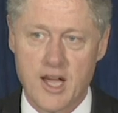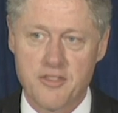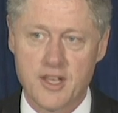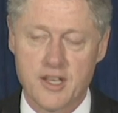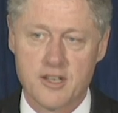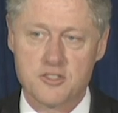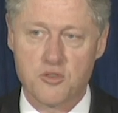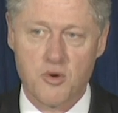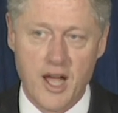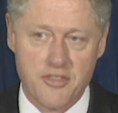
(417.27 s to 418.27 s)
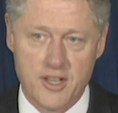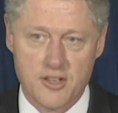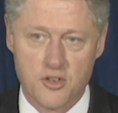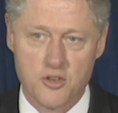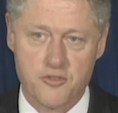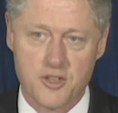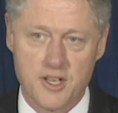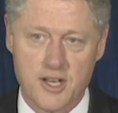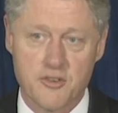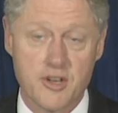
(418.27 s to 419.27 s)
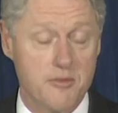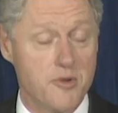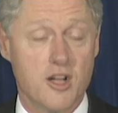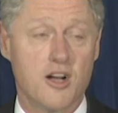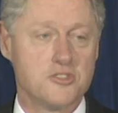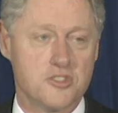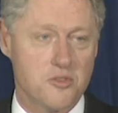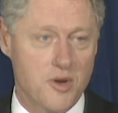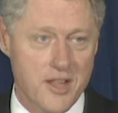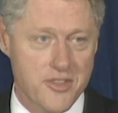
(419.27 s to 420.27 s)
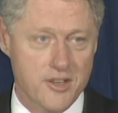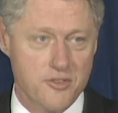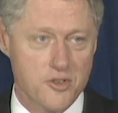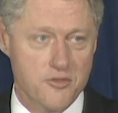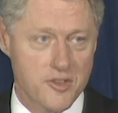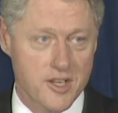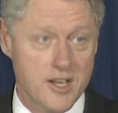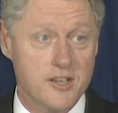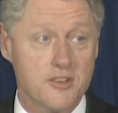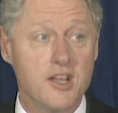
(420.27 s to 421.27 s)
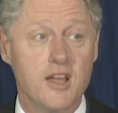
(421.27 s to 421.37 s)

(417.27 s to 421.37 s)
I think it is the right thing to do for the country, and because it's the right thing to do for the country,